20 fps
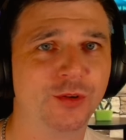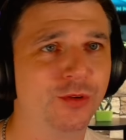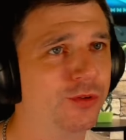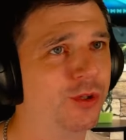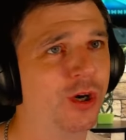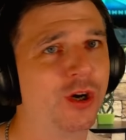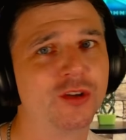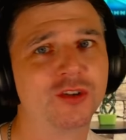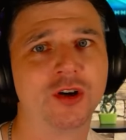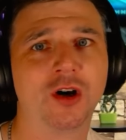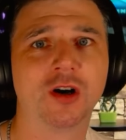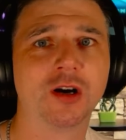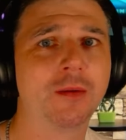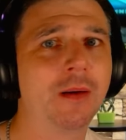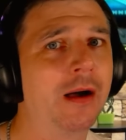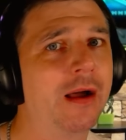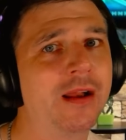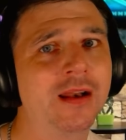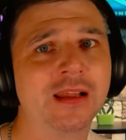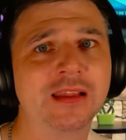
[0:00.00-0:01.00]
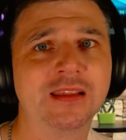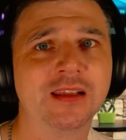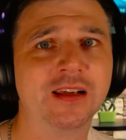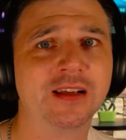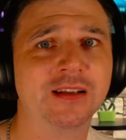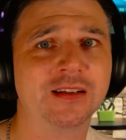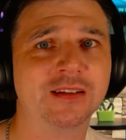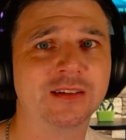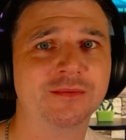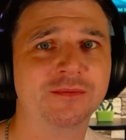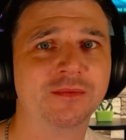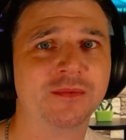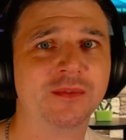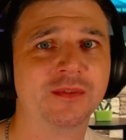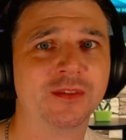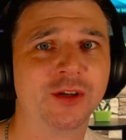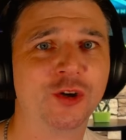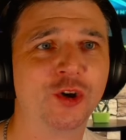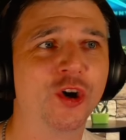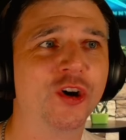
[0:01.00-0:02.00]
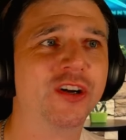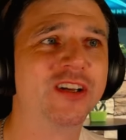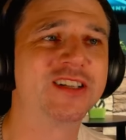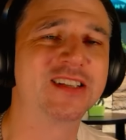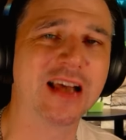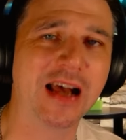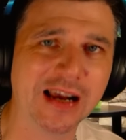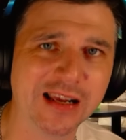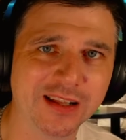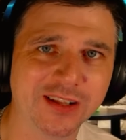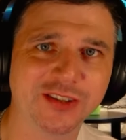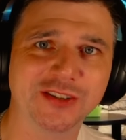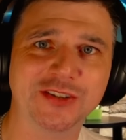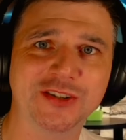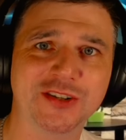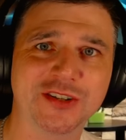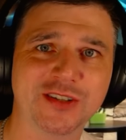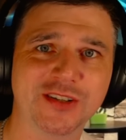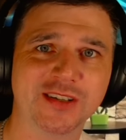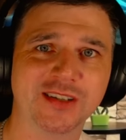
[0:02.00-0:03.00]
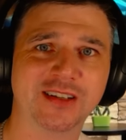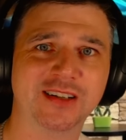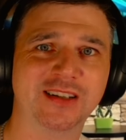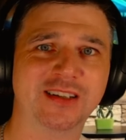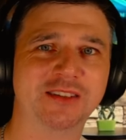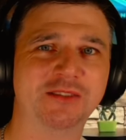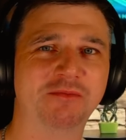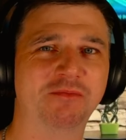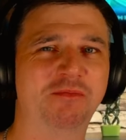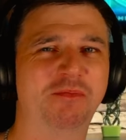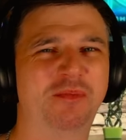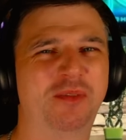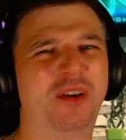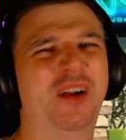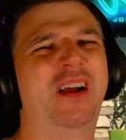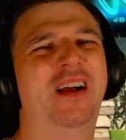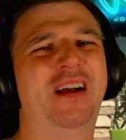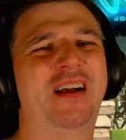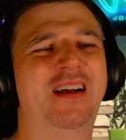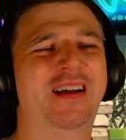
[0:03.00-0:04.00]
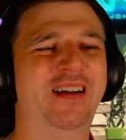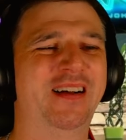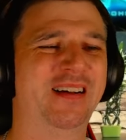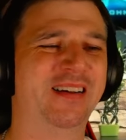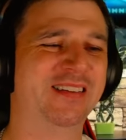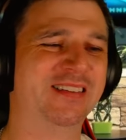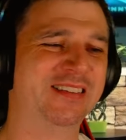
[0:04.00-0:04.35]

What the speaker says: Don't talk about anything. Code of silence. Bruh.